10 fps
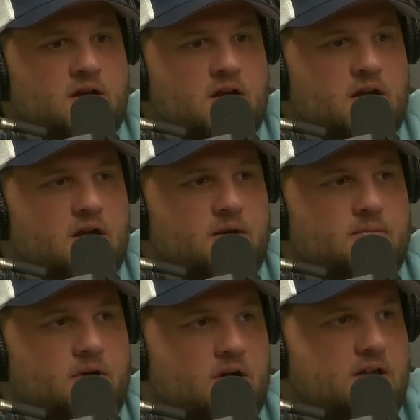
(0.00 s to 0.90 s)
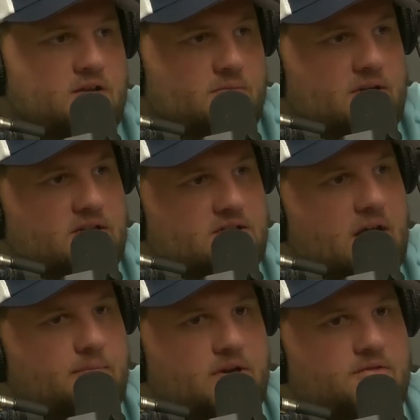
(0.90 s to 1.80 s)
Um, all right, then we could
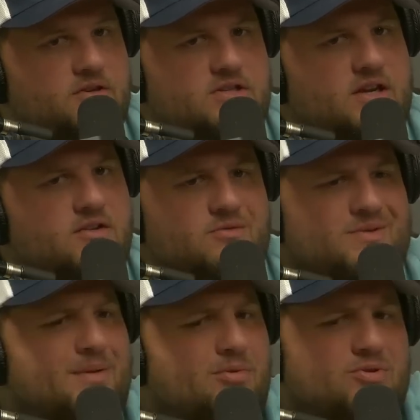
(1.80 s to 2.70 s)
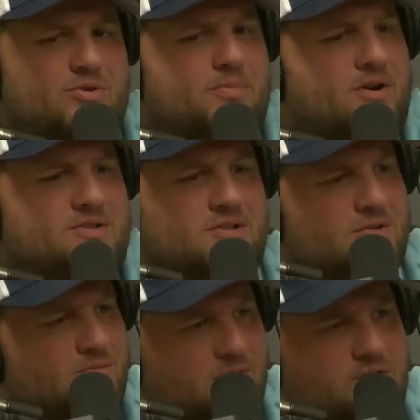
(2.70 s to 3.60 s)
stop here. If there's any other, maybe we'll do a part
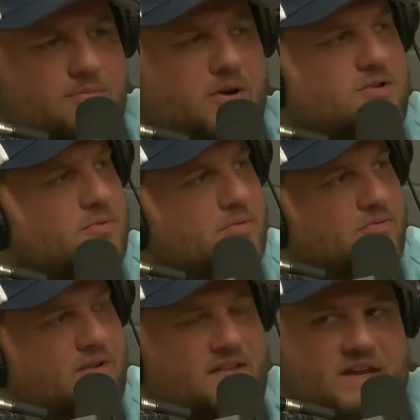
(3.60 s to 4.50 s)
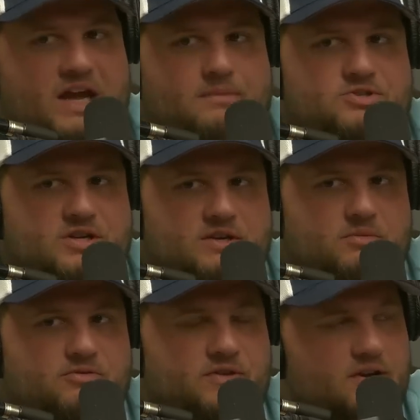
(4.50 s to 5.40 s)
two. We'll do a part two. We'll find the object and
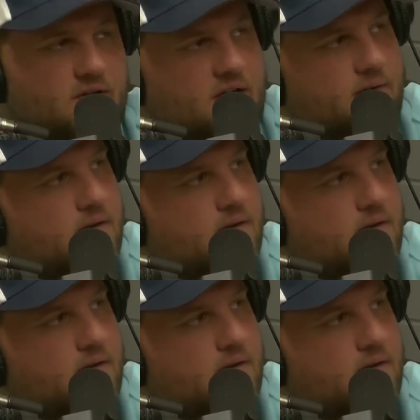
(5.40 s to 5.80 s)
we'll figure it out.